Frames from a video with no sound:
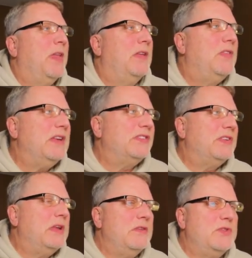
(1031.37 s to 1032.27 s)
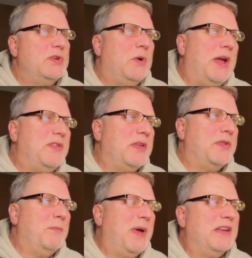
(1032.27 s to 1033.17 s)
This gives you, I think,
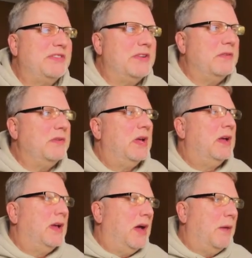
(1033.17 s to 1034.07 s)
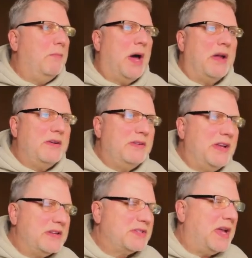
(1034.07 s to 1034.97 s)
the best of a modern
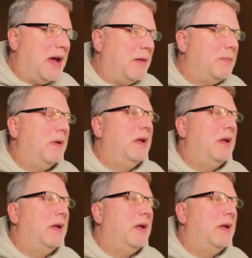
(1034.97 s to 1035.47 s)
desktop